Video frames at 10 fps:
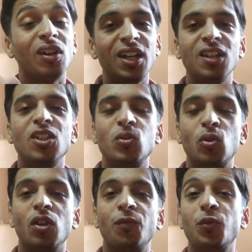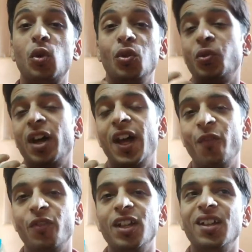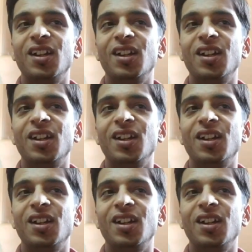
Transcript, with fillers: read this book if you want to have